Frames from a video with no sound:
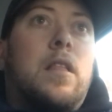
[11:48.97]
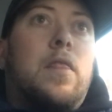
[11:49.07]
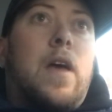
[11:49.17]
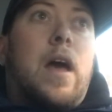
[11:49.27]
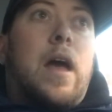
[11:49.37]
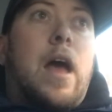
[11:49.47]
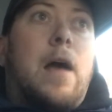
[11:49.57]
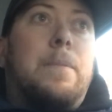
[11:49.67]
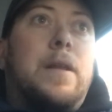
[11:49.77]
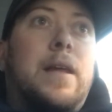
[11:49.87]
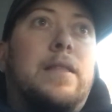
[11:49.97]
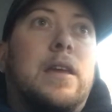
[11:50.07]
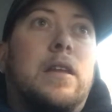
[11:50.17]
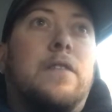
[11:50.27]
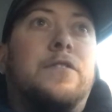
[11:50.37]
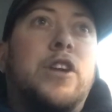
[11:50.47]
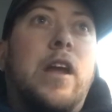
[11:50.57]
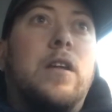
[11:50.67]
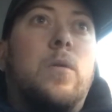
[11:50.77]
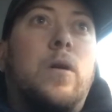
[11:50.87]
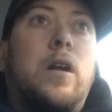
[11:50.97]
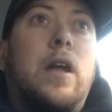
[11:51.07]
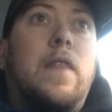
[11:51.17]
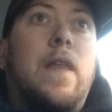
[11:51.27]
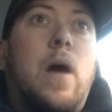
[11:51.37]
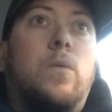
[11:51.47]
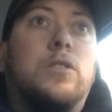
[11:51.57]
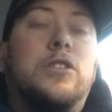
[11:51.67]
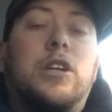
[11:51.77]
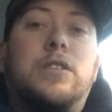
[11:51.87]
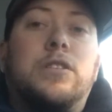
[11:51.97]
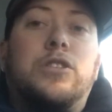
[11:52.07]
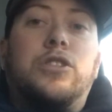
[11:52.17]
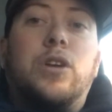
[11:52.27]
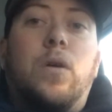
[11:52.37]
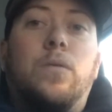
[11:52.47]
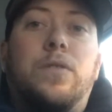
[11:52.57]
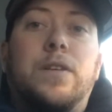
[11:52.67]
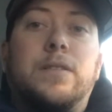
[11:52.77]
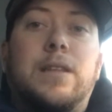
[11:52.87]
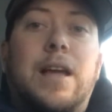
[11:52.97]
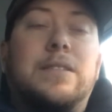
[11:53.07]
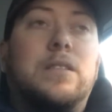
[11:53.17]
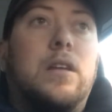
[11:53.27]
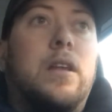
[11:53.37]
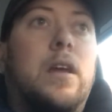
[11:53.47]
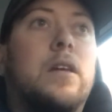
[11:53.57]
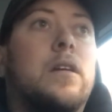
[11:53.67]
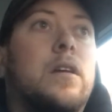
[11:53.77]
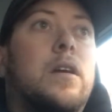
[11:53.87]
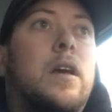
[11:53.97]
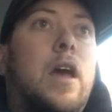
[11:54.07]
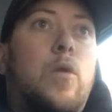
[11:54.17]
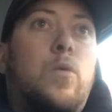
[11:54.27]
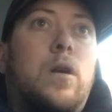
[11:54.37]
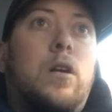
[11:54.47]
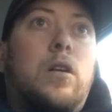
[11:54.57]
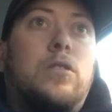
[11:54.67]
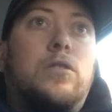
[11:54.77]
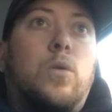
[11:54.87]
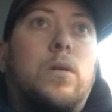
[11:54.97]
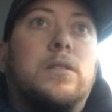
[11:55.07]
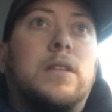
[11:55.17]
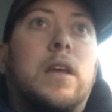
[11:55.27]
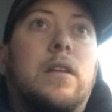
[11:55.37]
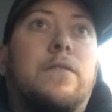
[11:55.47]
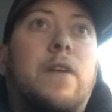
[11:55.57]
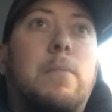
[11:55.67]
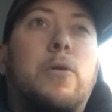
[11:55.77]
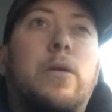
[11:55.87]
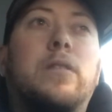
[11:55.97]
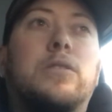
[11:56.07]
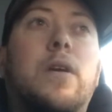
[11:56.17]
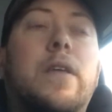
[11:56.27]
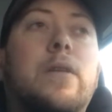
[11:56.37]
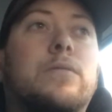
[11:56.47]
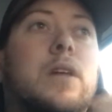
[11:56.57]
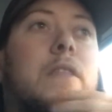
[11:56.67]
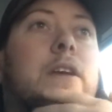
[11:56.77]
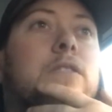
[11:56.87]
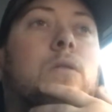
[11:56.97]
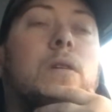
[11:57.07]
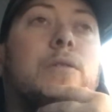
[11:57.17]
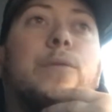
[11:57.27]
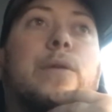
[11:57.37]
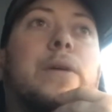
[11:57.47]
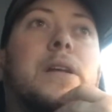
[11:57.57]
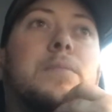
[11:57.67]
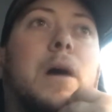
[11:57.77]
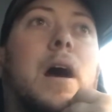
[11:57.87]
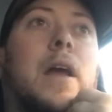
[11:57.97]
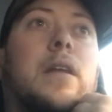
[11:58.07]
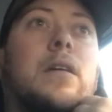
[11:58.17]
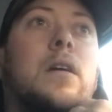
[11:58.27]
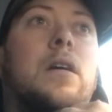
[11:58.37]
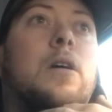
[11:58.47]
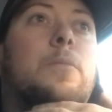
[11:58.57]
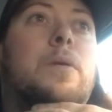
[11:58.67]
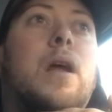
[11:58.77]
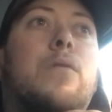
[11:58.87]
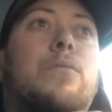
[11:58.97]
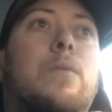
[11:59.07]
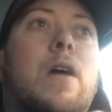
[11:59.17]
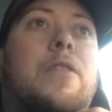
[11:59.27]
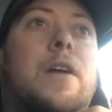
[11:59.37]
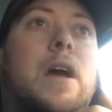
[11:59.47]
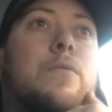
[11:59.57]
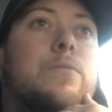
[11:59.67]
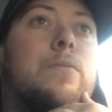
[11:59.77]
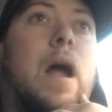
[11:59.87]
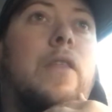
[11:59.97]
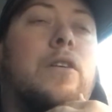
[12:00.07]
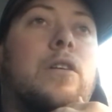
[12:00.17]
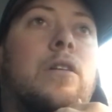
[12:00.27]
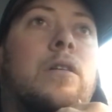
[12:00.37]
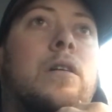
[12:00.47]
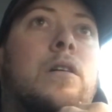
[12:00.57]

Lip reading: that happened at the end of January, and that one just showed this last Sunday, and we're towards the end of February, so I think it's only 3 weeks behind. But I think I'd rather